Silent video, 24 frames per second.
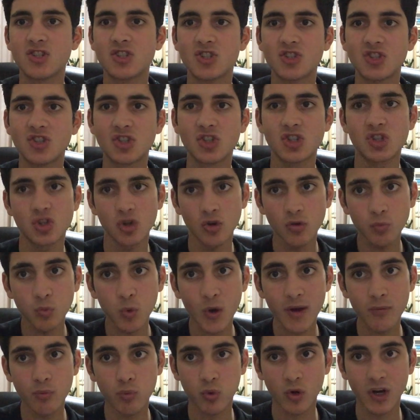should
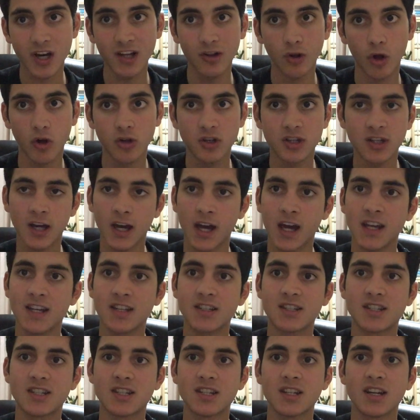we
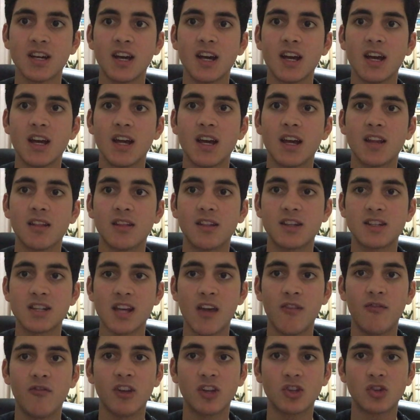relocate the
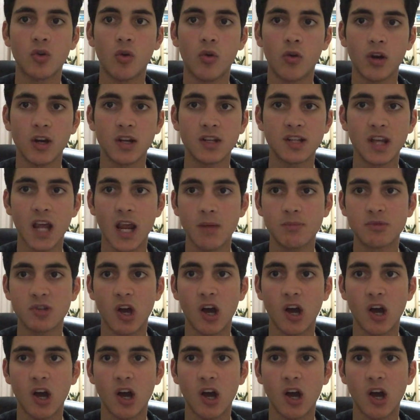10 Victorian teams?